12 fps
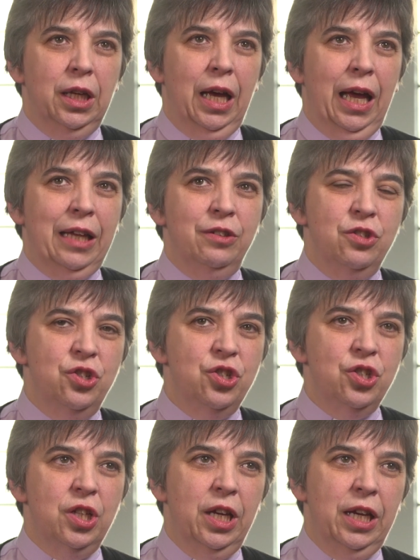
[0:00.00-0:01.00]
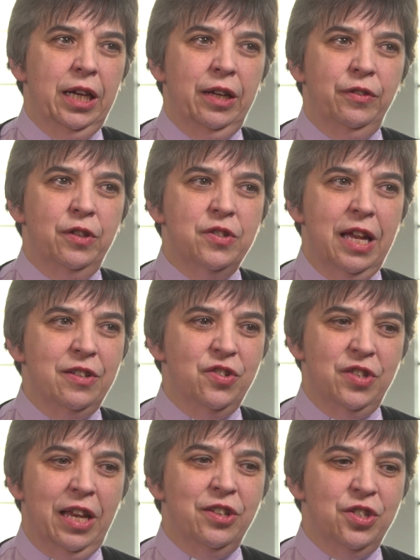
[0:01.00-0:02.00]
and there's that
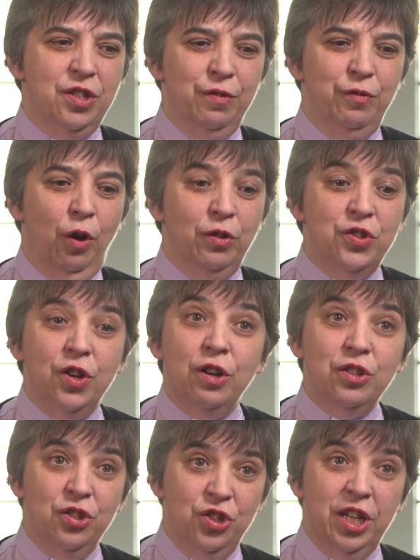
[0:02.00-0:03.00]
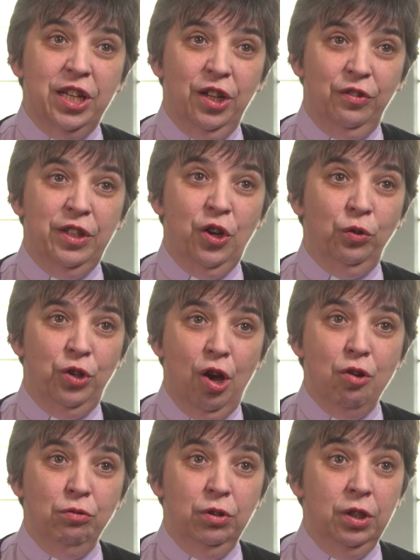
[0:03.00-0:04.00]
sense of uncertainty and the
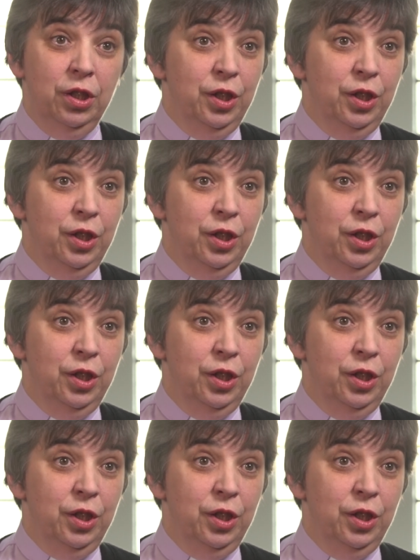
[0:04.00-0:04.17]
unknown,